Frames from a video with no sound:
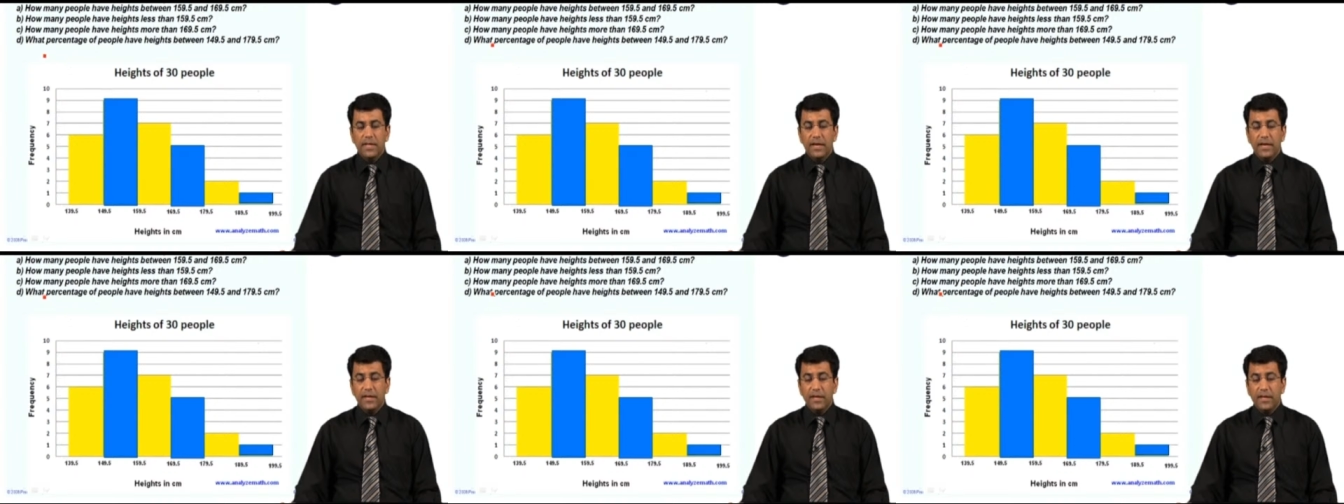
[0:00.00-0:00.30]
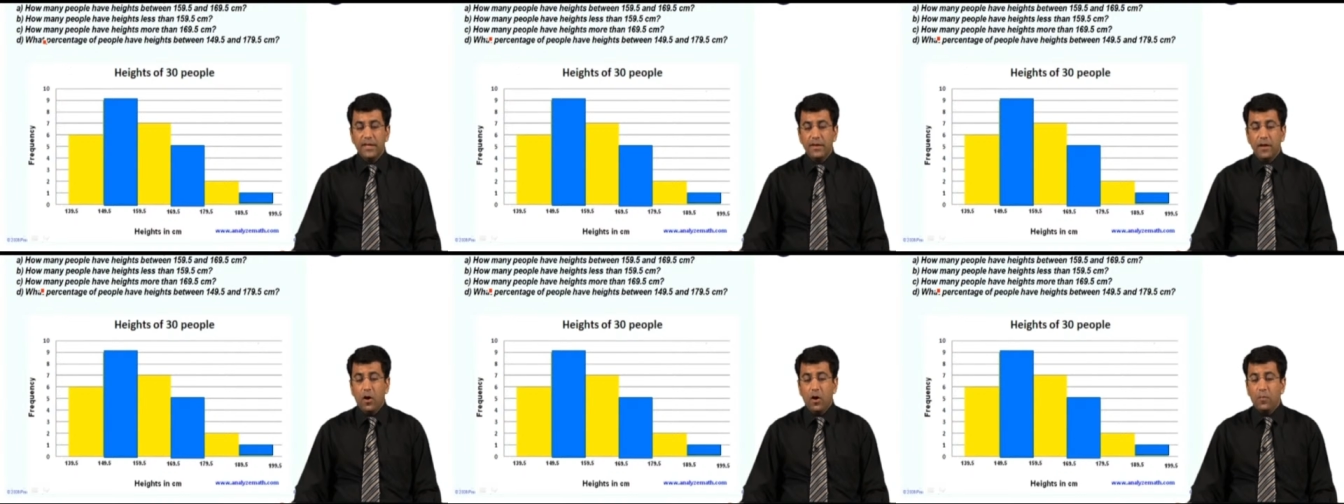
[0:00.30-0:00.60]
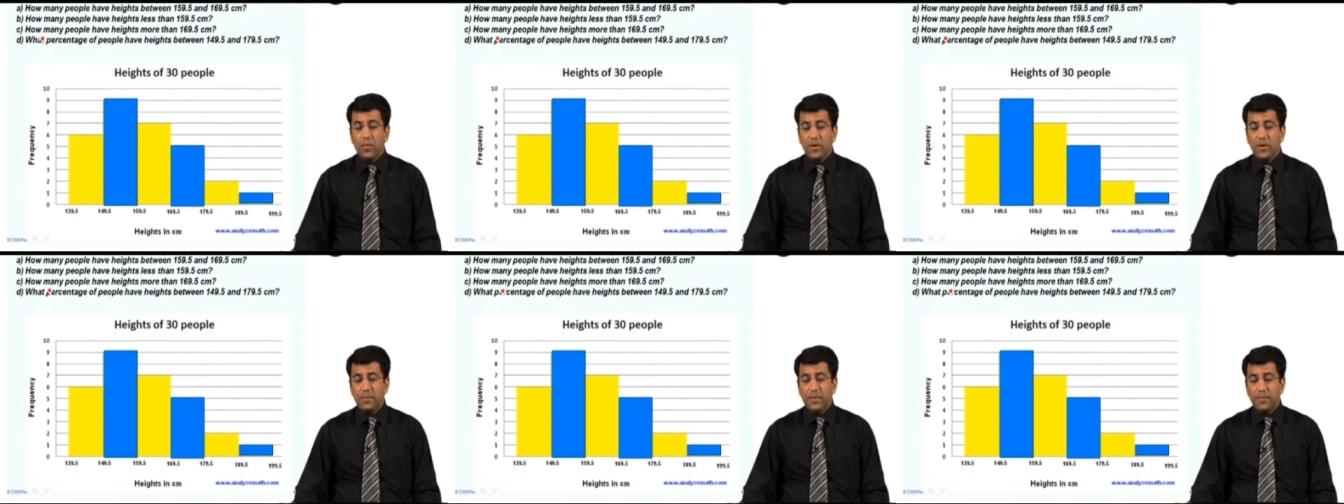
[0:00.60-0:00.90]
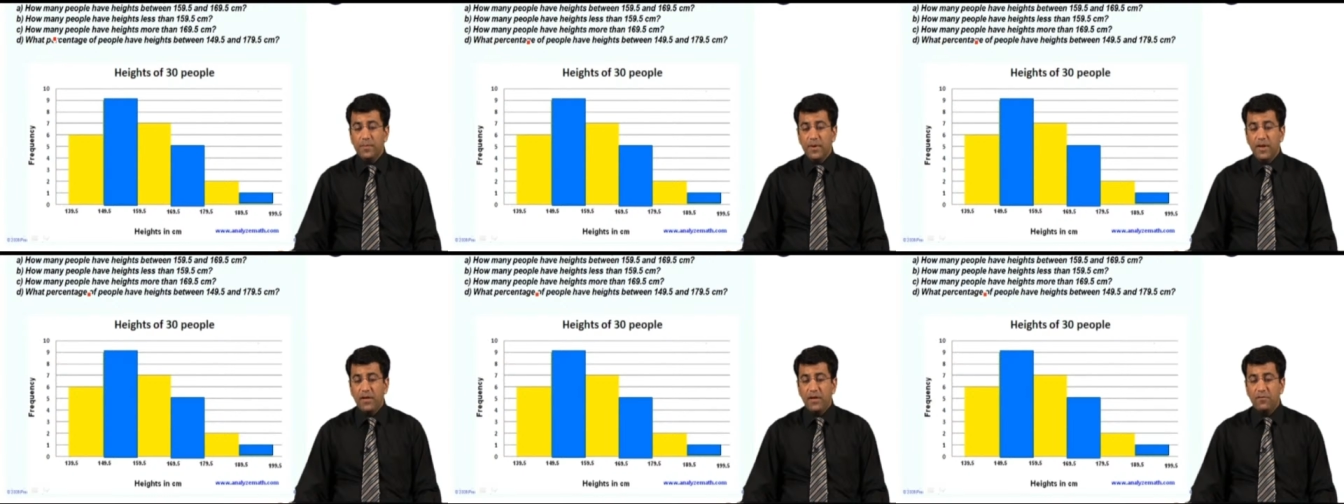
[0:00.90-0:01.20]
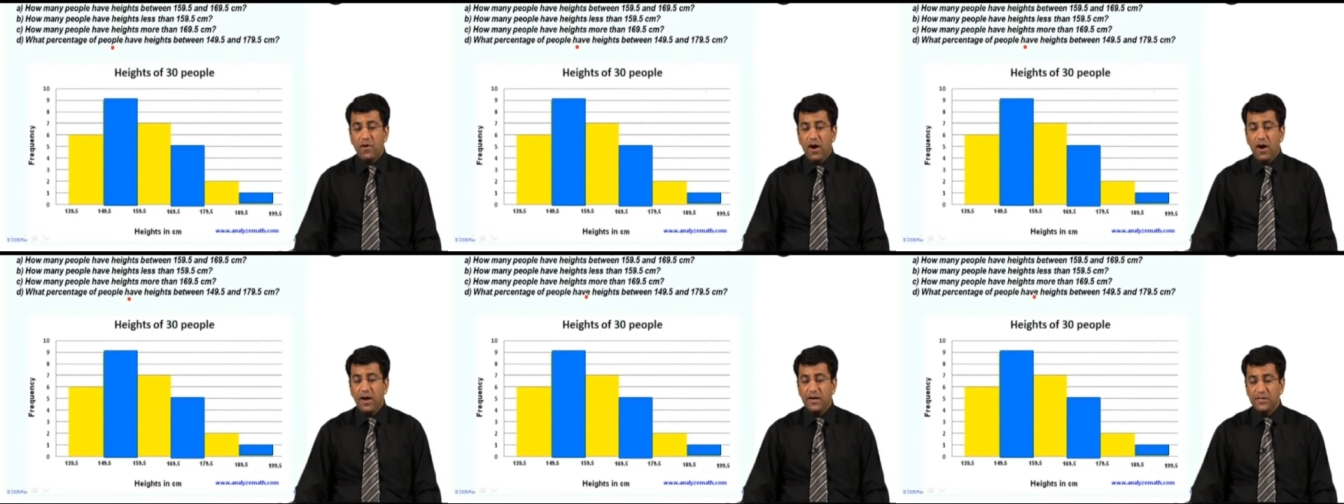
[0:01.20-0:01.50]
Then again, how many people
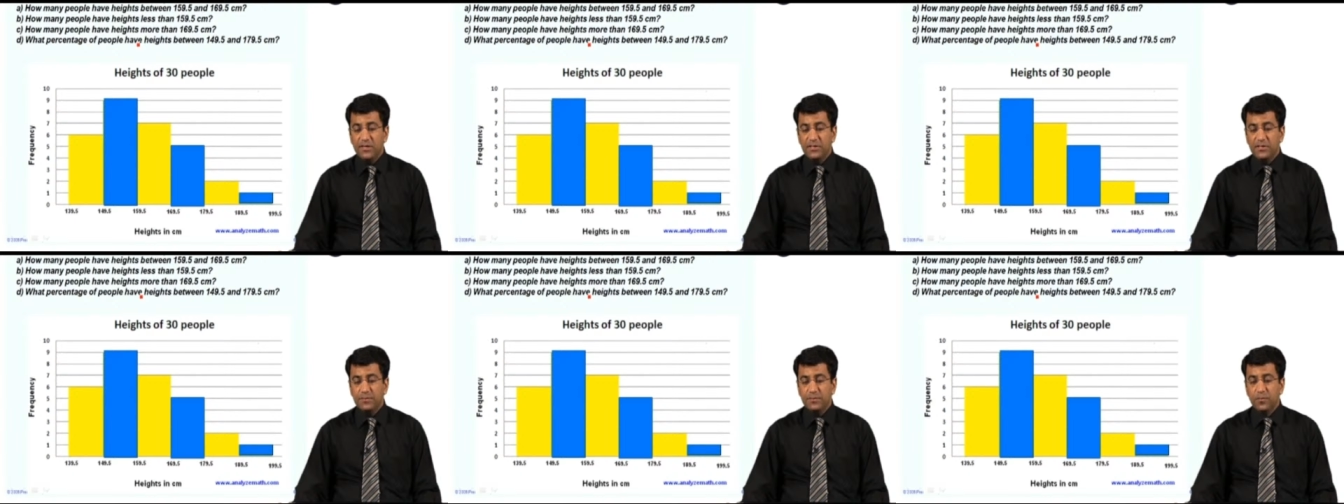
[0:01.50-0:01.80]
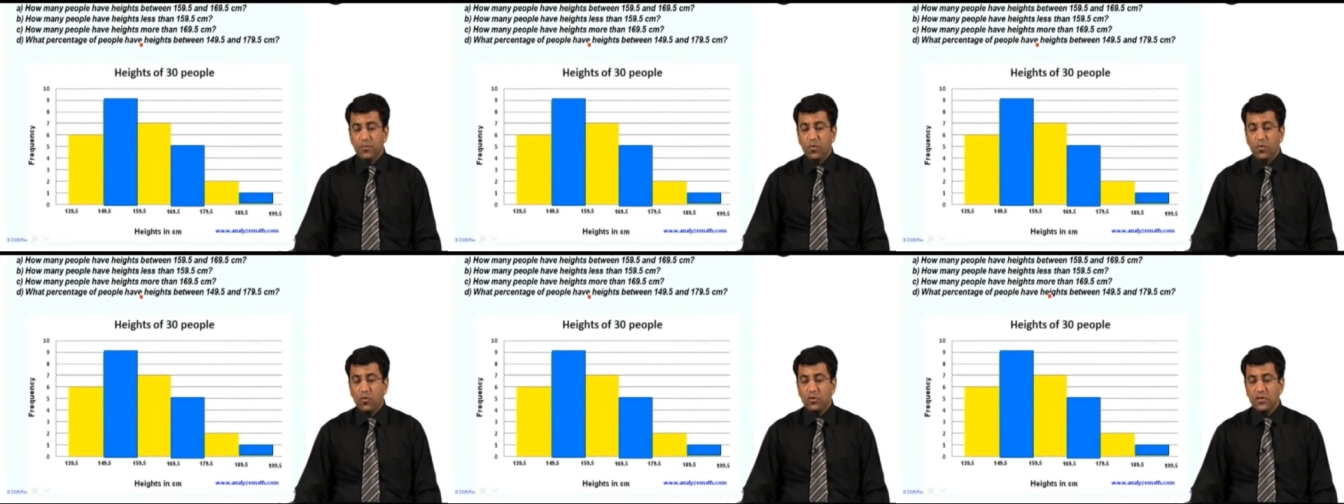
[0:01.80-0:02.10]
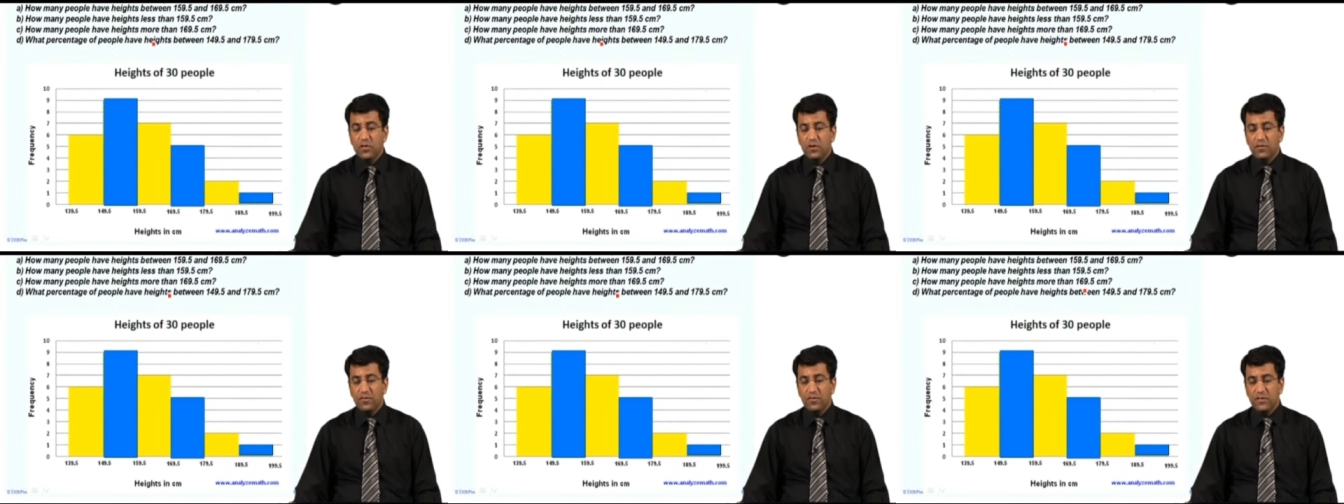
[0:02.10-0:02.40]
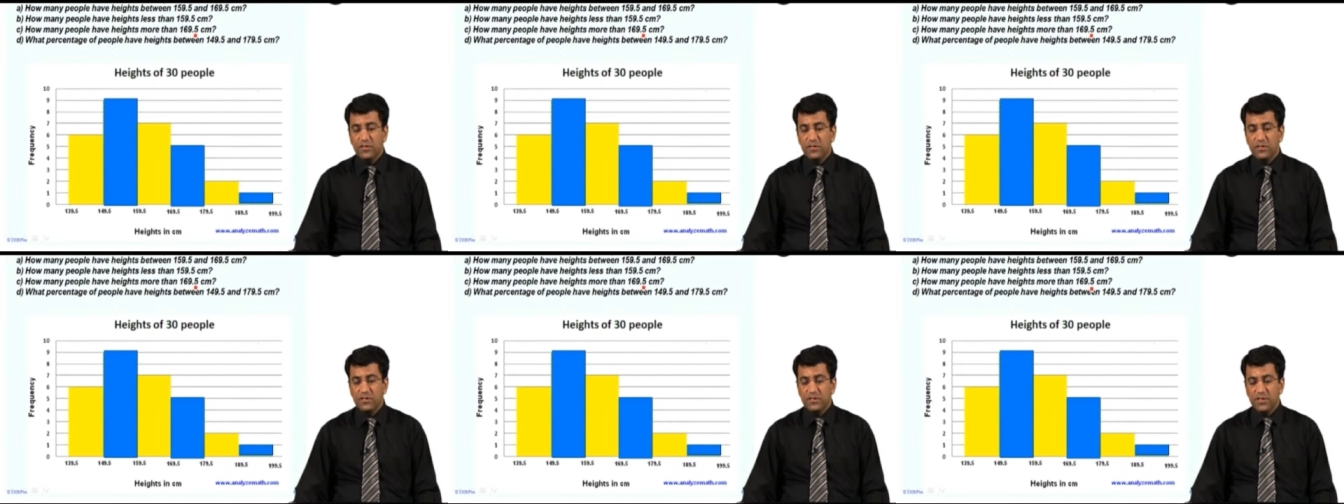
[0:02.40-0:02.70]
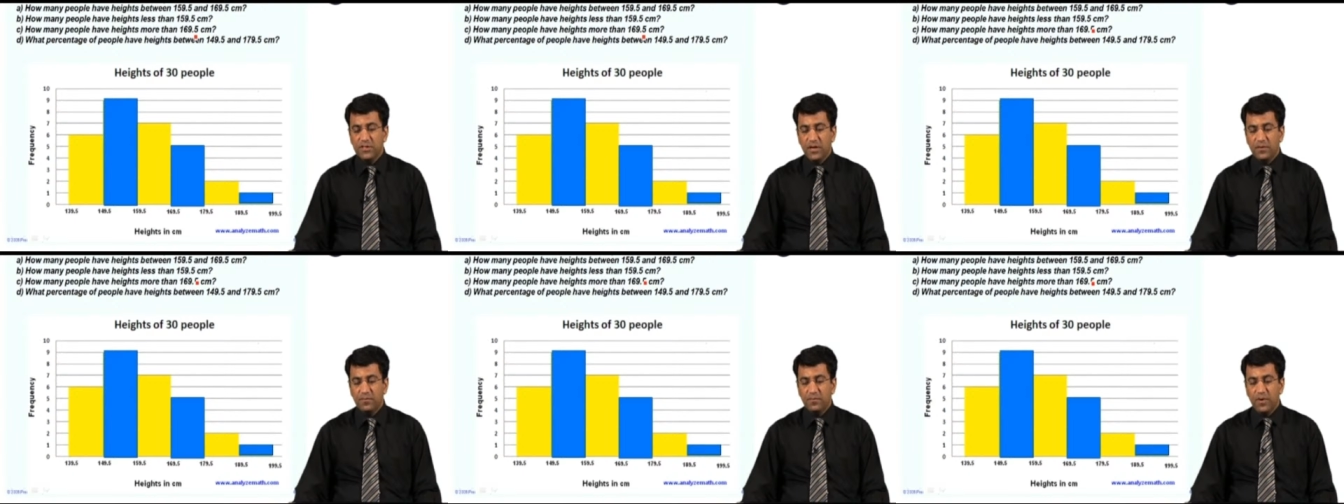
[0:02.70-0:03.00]
have heights more than
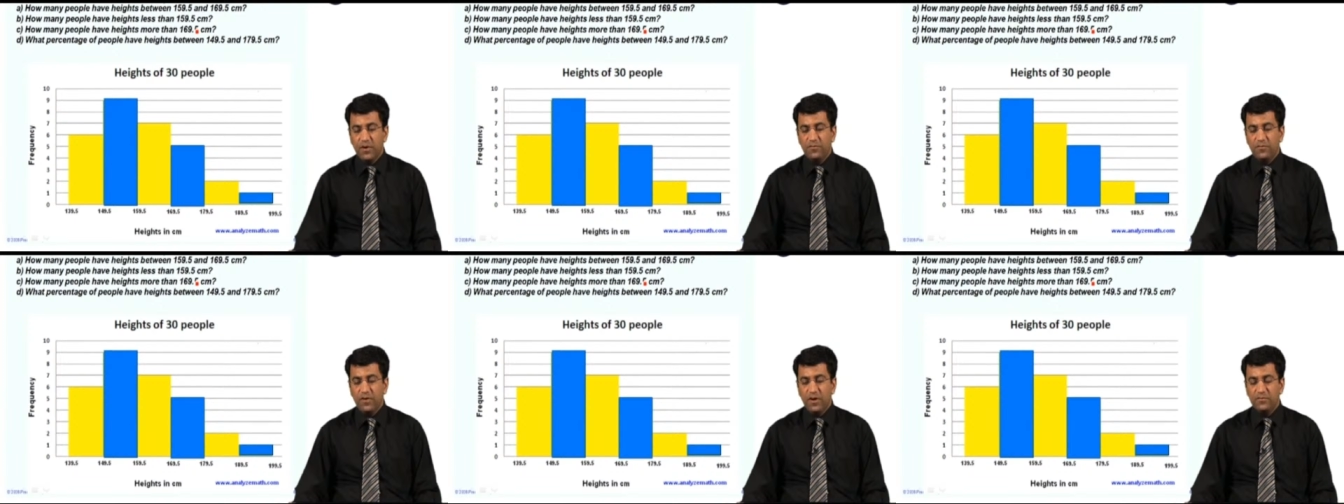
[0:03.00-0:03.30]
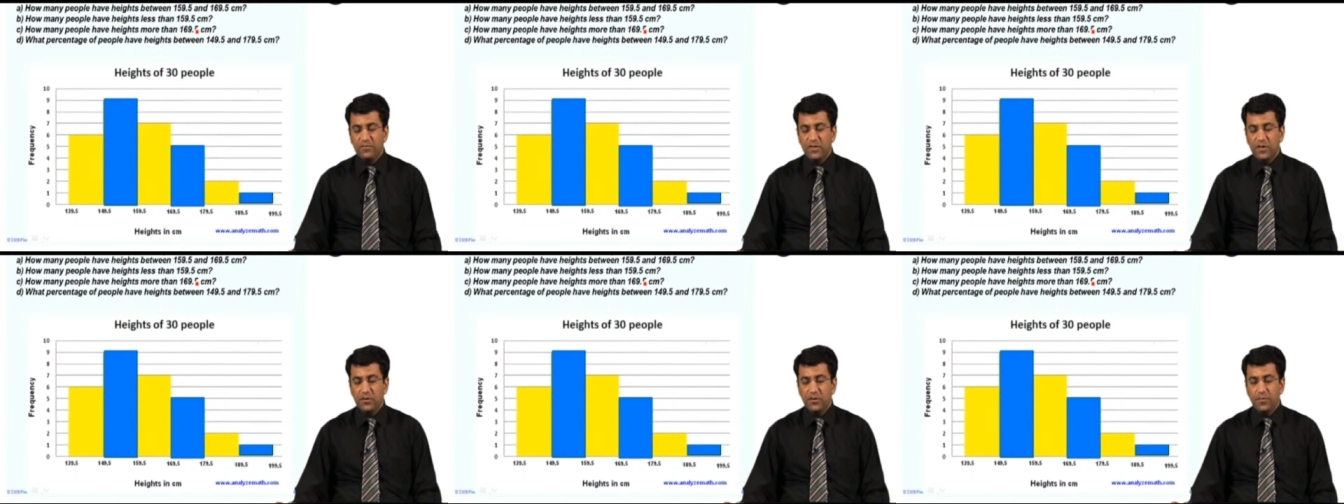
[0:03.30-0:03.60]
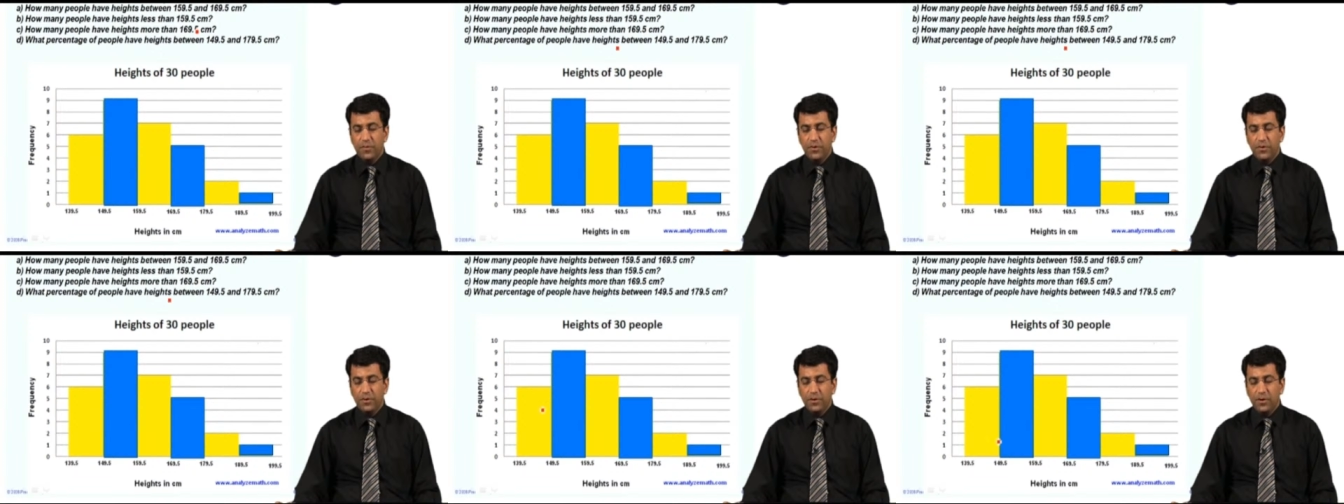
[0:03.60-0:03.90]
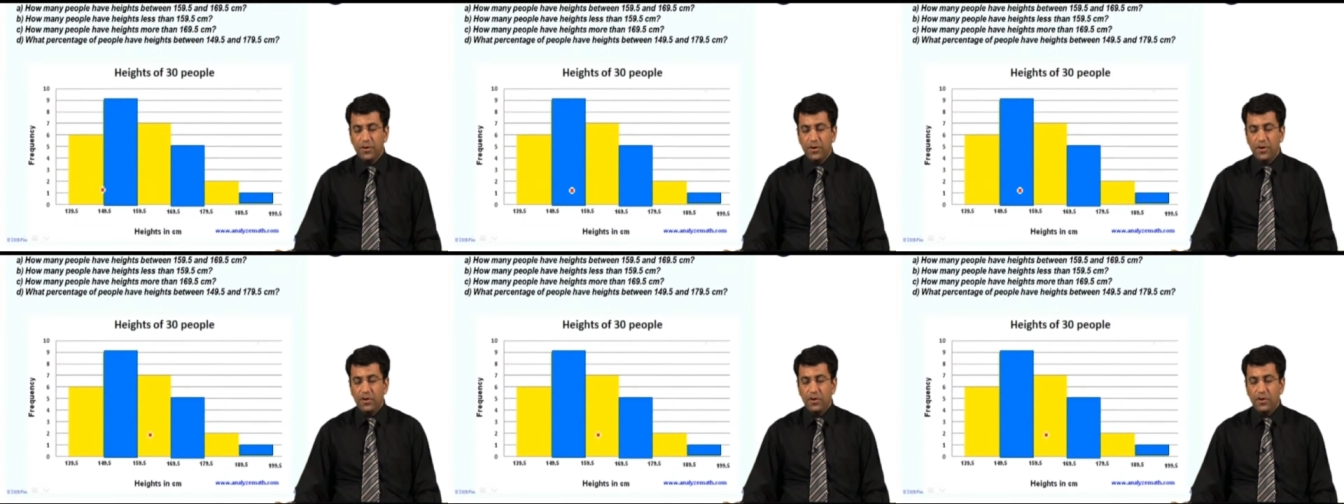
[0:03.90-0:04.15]
169.5 centimeter?